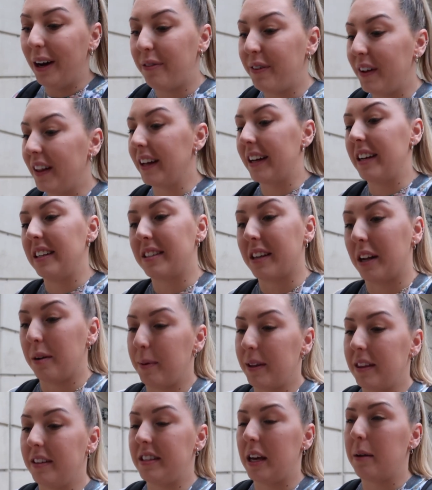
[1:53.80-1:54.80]
I feel like it's gonna
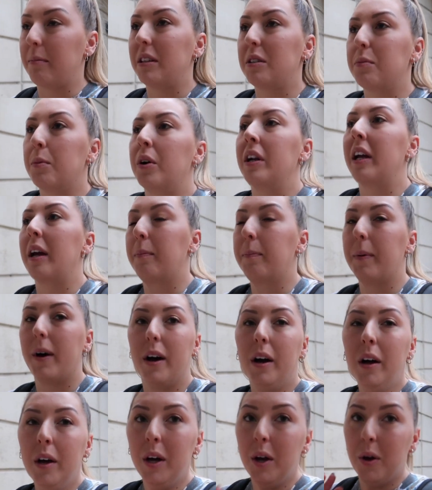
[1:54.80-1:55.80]
be the same this morning,
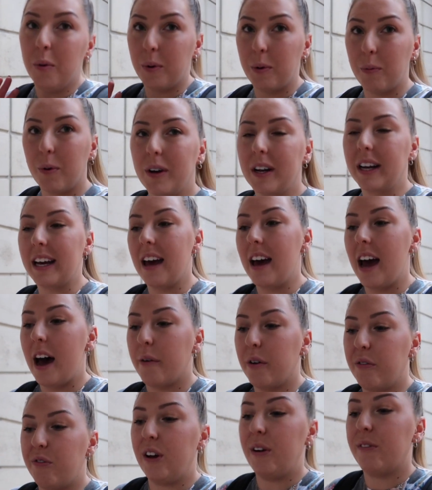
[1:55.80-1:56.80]
but we want to get
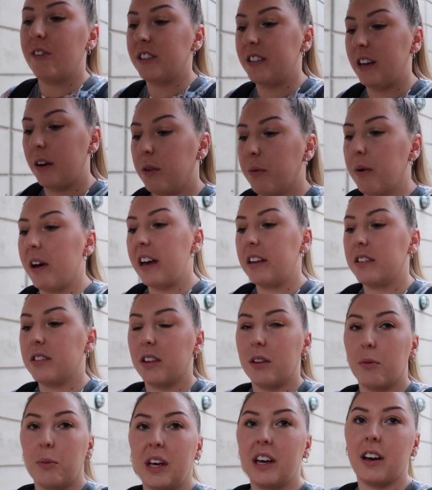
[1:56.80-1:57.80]
our favorites out of the way so
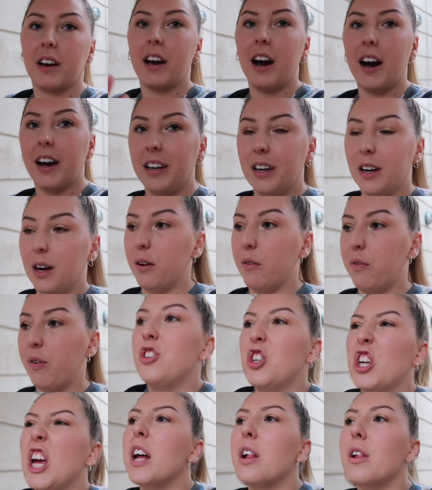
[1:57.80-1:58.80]
that we can kind of
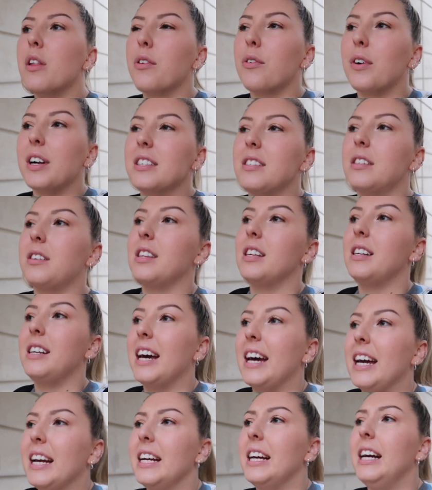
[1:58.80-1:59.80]
chill the rest of the
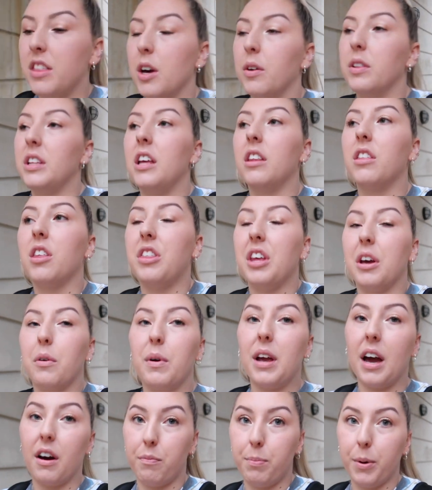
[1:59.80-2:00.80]
day. The only other thing
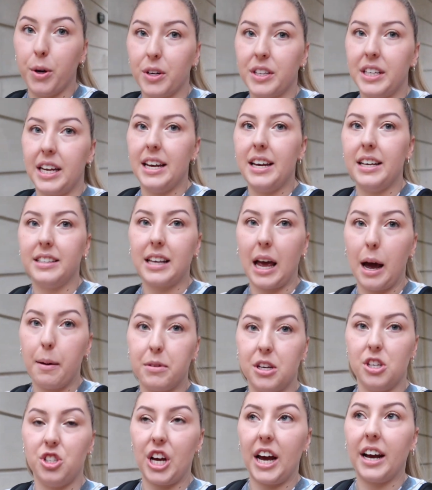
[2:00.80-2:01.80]
we have booked is
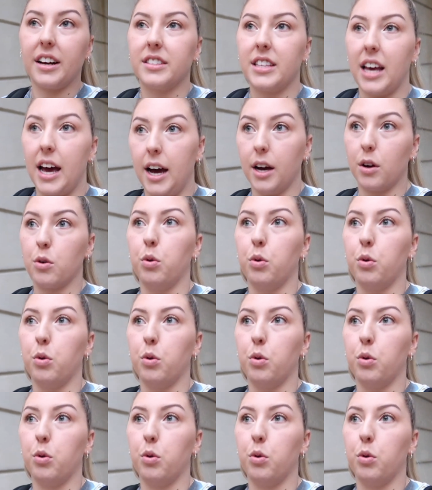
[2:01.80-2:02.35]
Captain Jack's at